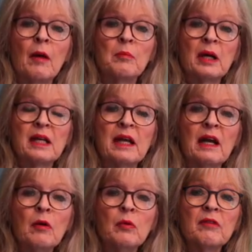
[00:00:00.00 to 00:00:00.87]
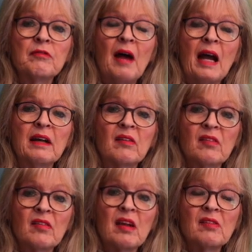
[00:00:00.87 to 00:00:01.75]
But here we find a
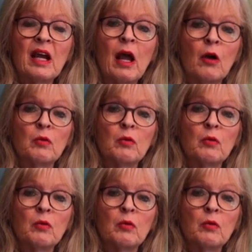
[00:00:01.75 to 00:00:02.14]
setting